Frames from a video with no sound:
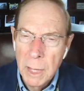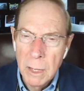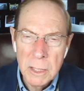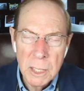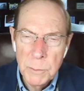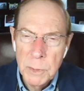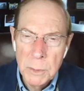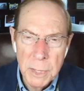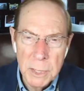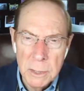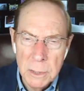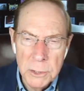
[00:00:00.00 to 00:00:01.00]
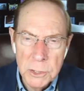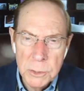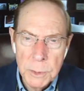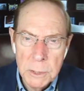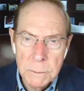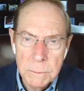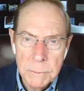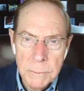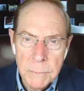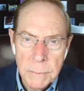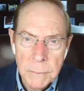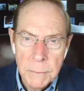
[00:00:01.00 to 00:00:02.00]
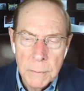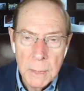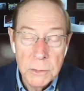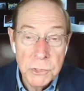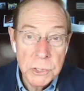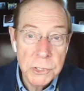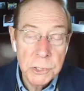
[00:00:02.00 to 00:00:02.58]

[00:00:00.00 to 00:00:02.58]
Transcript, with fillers: How could I be a better husband? And she